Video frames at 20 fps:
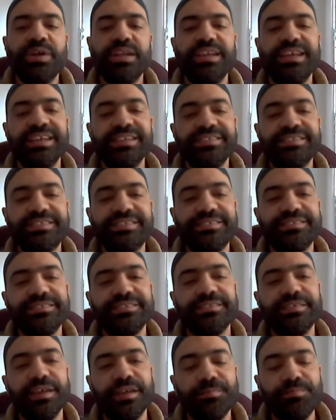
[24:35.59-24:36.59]
but it
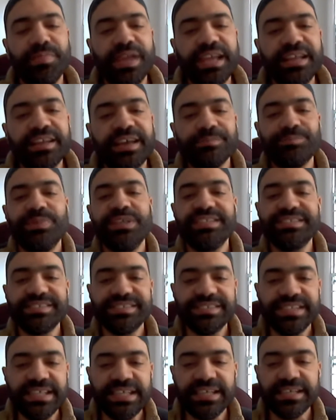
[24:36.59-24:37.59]
may not be
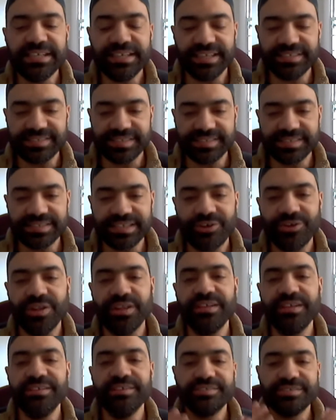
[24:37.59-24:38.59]
seen
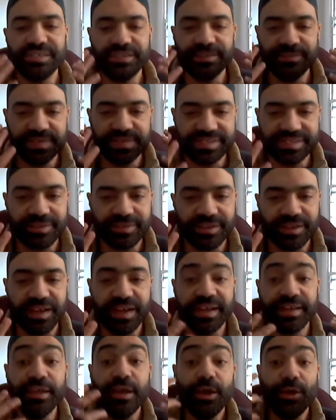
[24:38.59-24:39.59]
necessarily to the
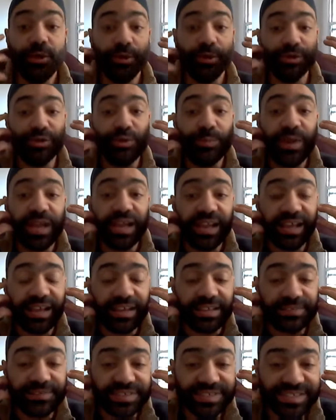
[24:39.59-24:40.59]
physical eye, or you may
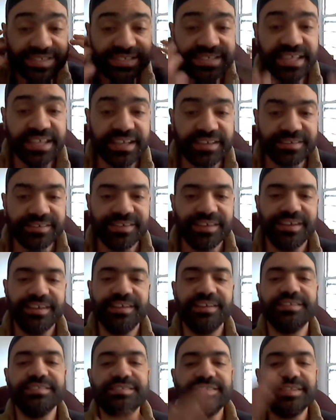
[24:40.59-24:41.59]
not even see it
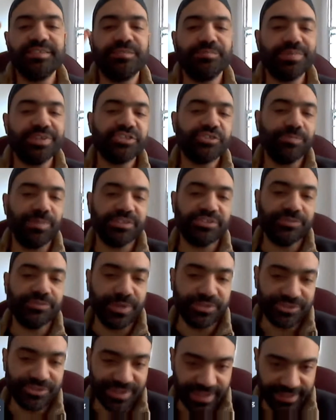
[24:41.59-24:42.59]
until much, much,
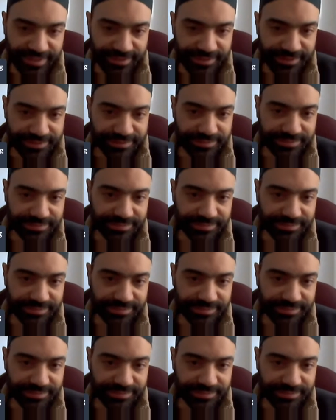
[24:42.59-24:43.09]
much later,